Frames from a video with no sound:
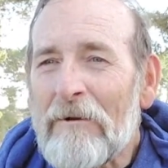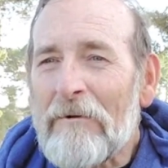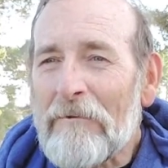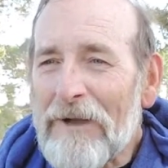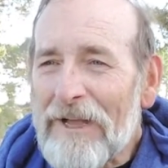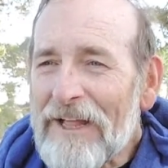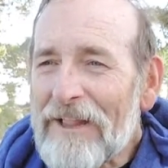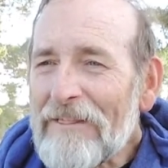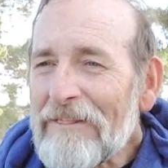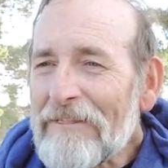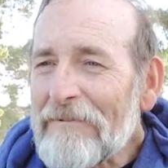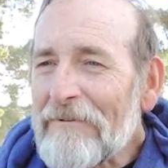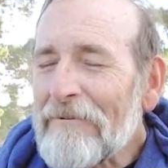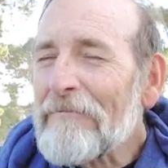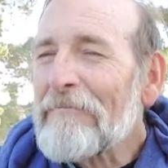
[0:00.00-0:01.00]
Well,
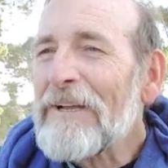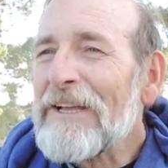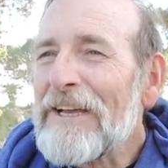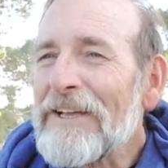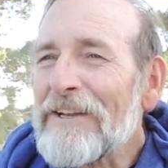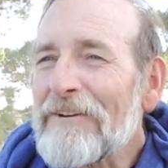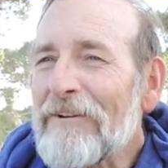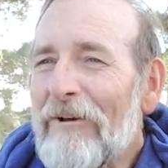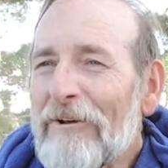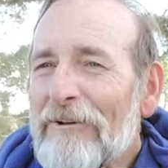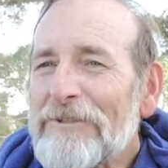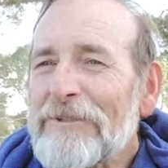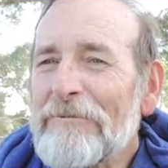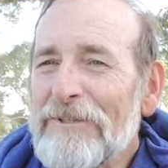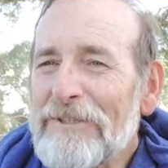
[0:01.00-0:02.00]
we had
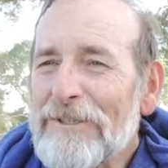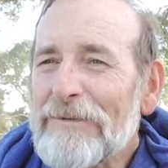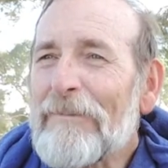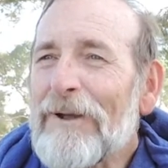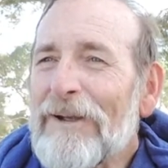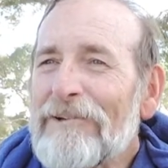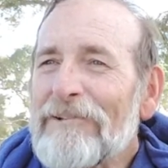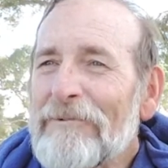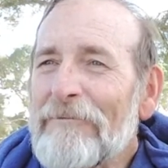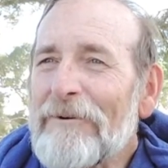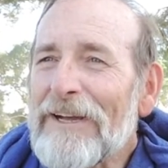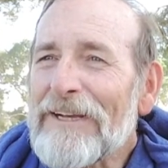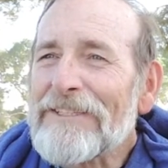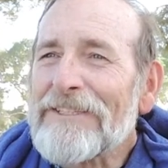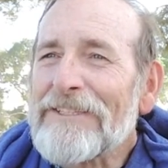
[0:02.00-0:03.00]
also inspired the
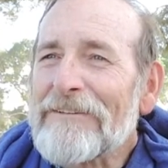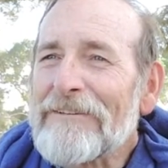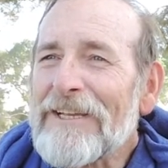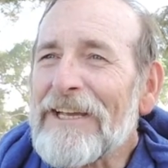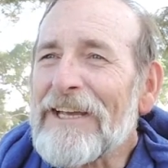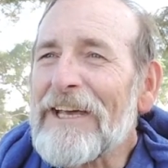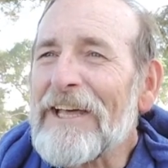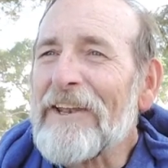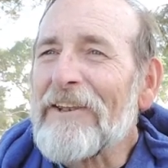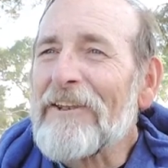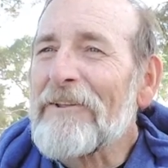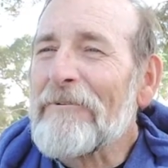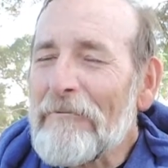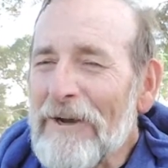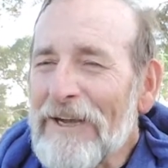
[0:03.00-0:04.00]
West, and
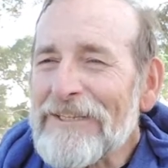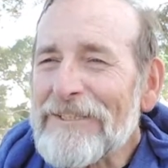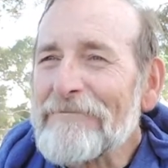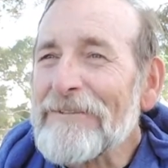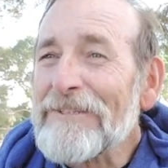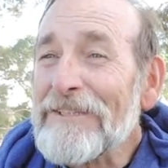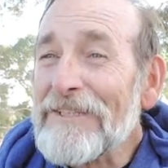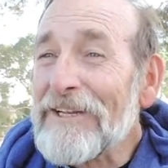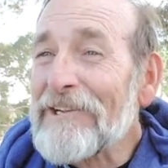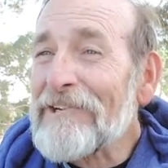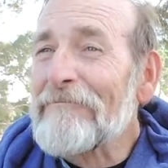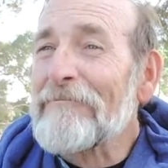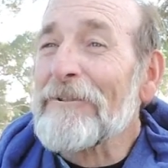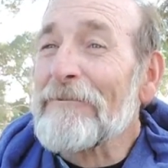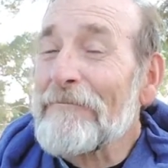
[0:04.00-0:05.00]
the West was there
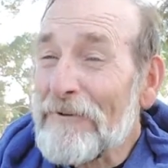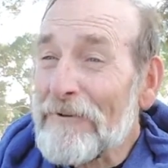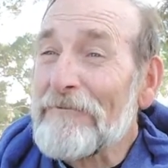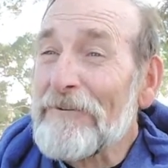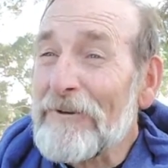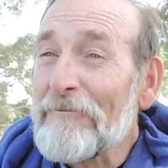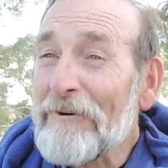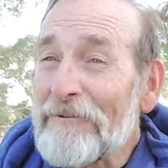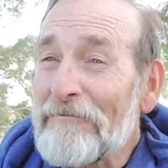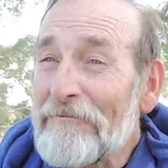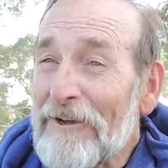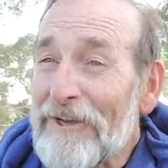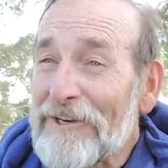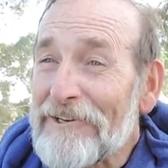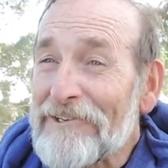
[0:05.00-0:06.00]
with 51
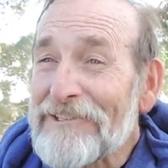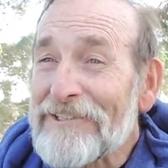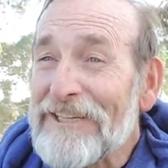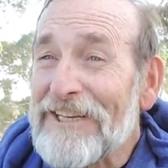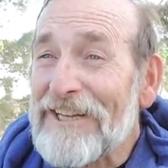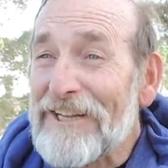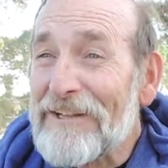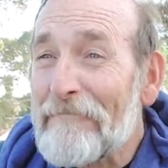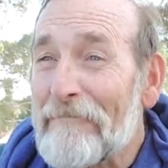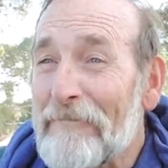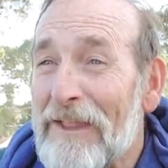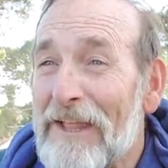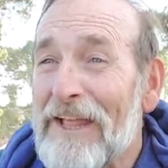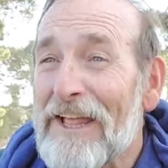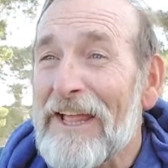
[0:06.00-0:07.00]
fighters,
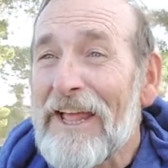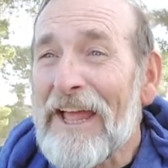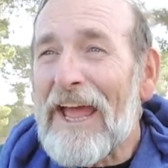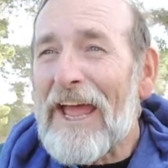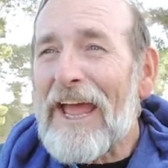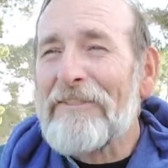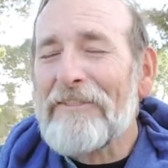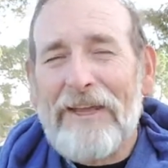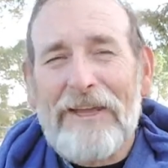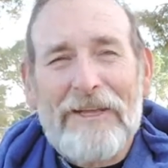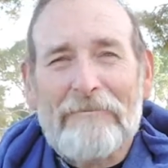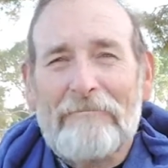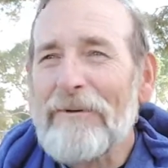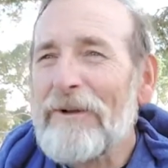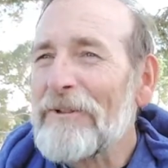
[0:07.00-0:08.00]
and they
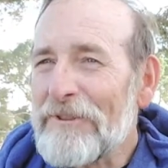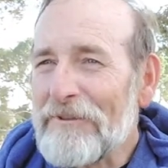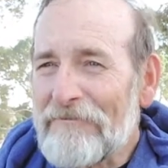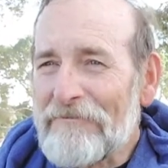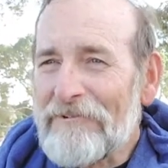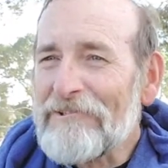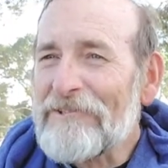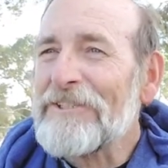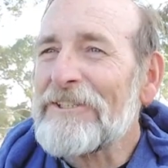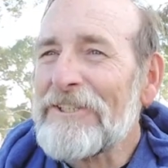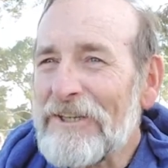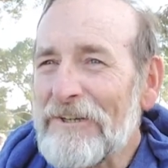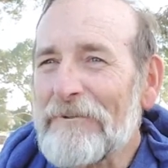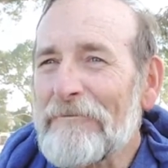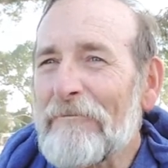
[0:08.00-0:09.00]
had built the first
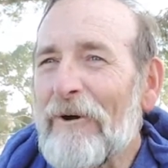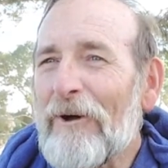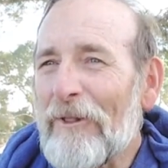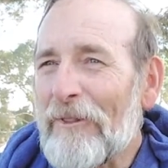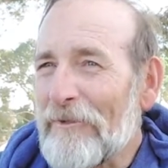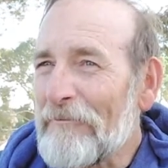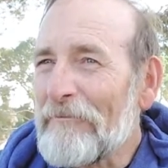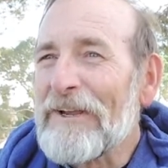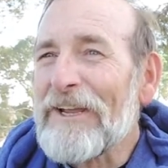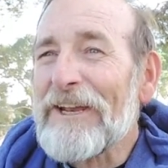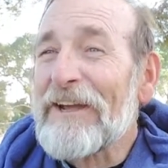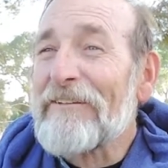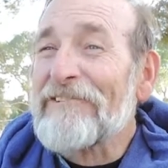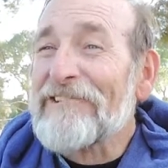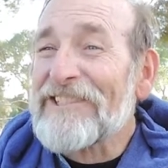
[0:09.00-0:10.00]
shield wall that we had
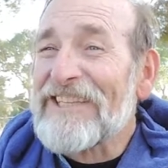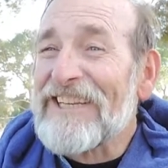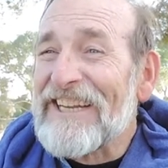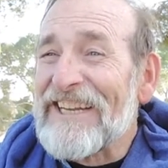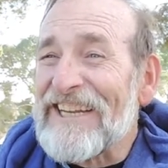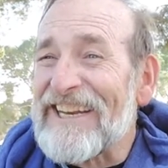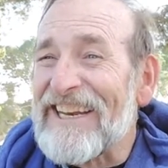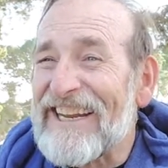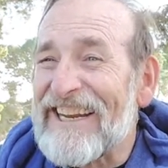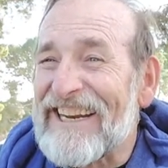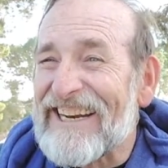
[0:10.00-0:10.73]
ever seen.